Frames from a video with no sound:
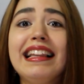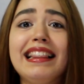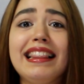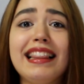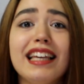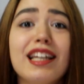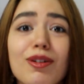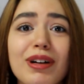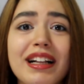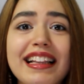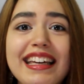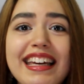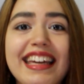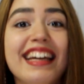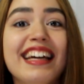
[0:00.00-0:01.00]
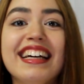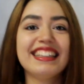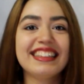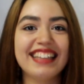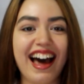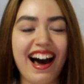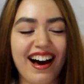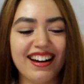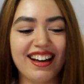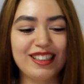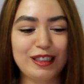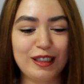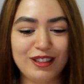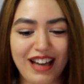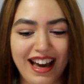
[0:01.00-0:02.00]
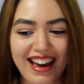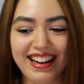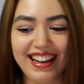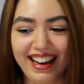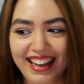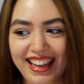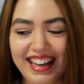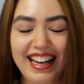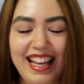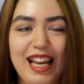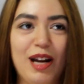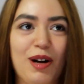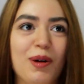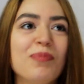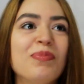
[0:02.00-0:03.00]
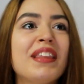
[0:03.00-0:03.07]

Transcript: literally Tara Sutaria in here.